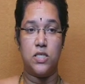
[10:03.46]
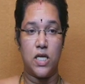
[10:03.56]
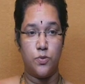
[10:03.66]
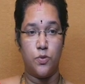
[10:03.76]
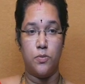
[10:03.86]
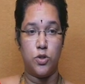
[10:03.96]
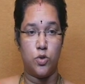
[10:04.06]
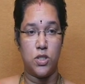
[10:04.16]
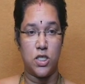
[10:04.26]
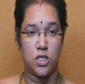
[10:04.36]
transformed to
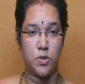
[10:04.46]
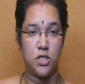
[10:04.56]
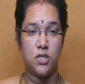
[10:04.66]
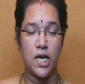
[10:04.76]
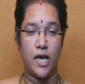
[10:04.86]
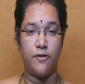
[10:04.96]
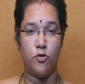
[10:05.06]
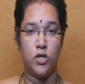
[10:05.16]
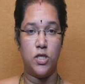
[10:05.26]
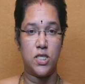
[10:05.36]
the 6 meters. Live
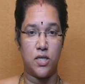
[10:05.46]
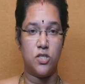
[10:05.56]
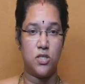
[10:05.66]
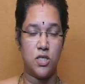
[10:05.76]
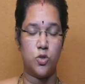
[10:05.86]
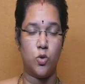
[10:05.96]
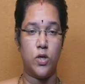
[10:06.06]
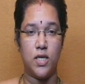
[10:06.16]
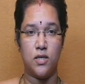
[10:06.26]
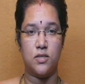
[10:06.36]
load is considered. So
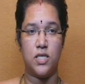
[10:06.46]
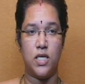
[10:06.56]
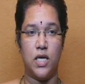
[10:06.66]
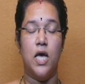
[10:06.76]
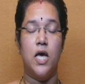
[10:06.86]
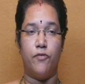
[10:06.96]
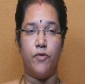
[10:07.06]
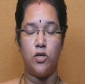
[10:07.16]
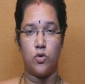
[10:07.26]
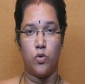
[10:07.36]
here see,
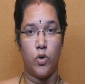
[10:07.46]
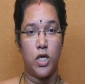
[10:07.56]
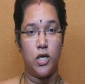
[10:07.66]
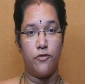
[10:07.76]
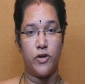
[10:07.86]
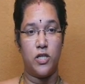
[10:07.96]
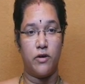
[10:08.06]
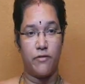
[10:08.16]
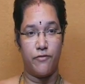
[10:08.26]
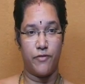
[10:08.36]
when you are going for
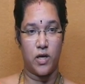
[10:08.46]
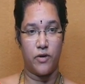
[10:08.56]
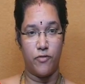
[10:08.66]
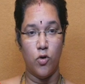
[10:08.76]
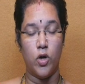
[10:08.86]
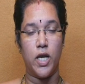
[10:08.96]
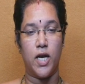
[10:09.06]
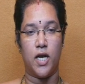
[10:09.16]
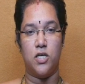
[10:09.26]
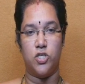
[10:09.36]
the flooring
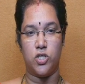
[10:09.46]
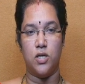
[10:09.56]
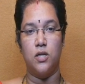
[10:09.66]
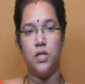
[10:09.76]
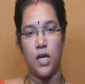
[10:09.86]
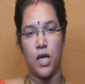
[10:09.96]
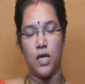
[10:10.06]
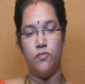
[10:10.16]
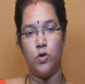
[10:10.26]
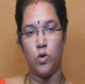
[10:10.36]
condition, the
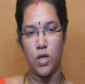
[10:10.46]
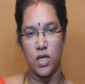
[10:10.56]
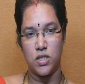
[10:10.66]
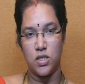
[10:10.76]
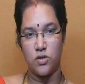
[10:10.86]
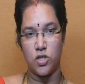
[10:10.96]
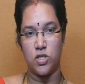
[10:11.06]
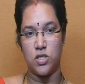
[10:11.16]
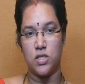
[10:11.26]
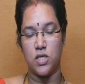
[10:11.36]
live load
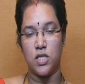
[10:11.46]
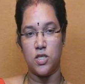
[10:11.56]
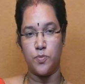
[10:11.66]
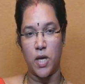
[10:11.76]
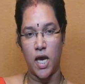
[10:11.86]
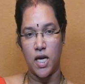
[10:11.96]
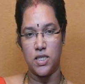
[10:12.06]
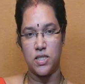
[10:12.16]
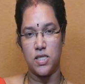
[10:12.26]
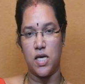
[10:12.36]
consideration is there, the span
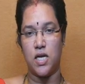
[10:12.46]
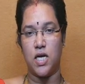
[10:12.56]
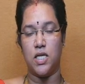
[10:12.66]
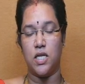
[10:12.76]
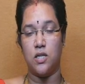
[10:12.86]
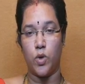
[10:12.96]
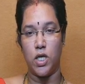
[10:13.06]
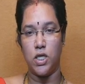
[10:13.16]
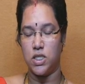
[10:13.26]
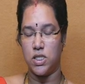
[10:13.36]
is there, and then the
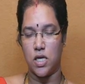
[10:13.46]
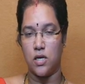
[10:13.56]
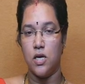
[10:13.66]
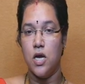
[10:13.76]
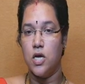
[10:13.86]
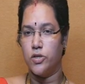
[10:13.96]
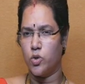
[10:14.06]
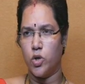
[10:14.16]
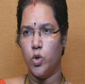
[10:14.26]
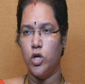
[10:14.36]
weight is there.
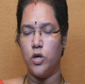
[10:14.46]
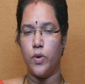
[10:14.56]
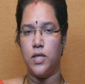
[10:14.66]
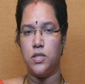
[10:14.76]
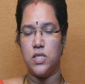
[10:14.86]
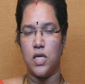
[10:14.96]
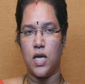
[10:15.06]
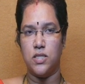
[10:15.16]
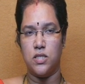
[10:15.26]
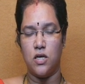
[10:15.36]
So unit weight is they
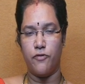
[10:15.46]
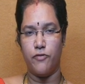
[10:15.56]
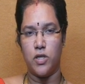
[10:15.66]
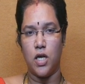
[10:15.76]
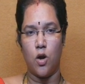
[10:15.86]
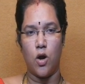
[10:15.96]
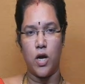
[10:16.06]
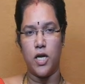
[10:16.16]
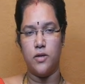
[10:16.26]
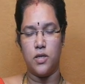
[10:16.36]
considered for the
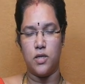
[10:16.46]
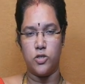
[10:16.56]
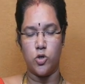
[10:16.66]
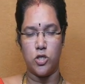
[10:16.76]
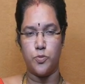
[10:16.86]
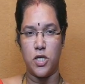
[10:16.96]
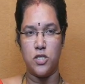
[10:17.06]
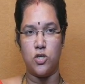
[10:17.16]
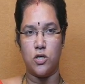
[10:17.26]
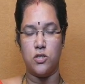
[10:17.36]
long and short span
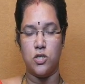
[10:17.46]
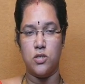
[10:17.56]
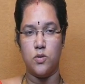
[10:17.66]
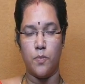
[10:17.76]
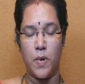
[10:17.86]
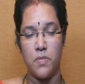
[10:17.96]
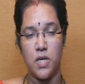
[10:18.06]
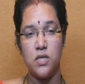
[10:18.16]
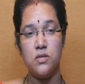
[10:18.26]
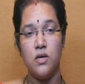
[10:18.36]
structures or members.